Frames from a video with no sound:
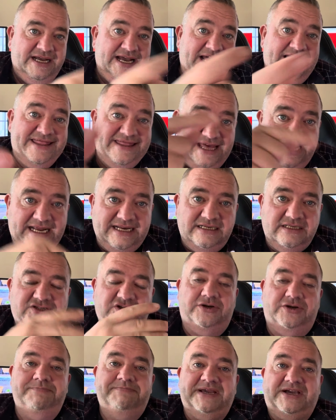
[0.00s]
And then,
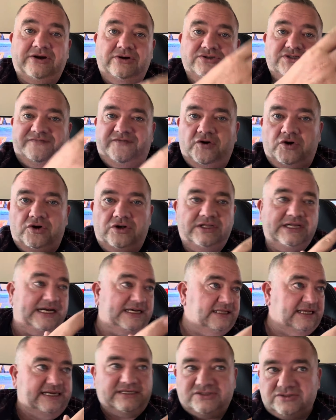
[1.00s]
so because of all
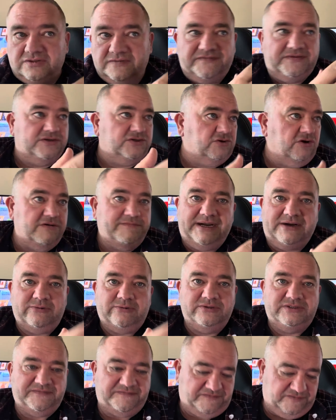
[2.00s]
that, like stuff that's going
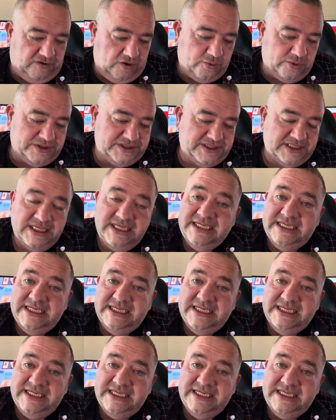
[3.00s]
backwards and forwards,